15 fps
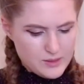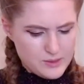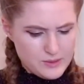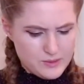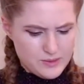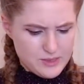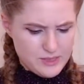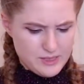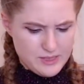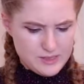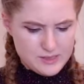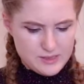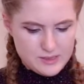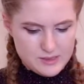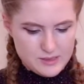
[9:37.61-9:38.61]
Oh
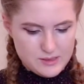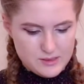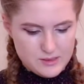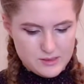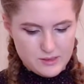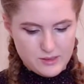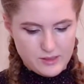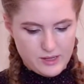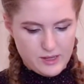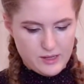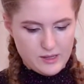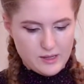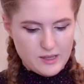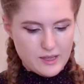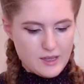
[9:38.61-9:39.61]
goodness, okay.
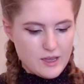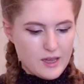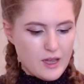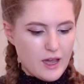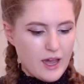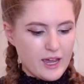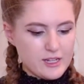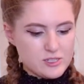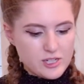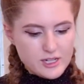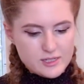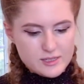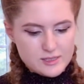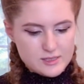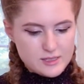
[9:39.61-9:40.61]
I
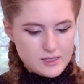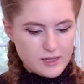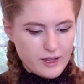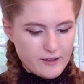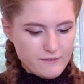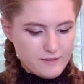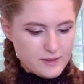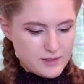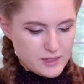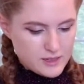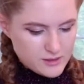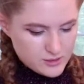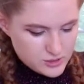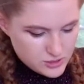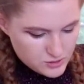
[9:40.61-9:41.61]
tried to see, I feel
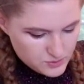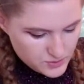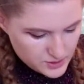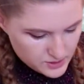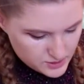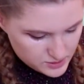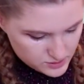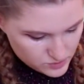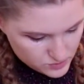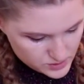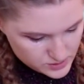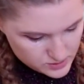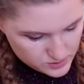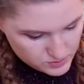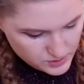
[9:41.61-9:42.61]
like there should be a
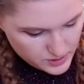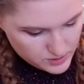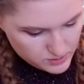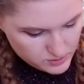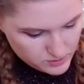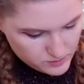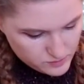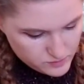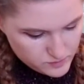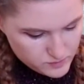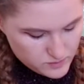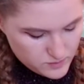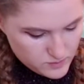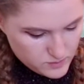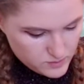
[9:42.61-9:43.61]
squeezy bottle of
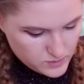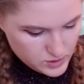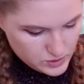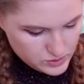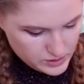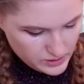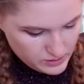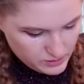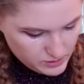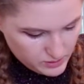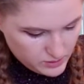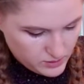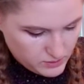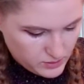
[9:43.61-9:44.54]
Nutella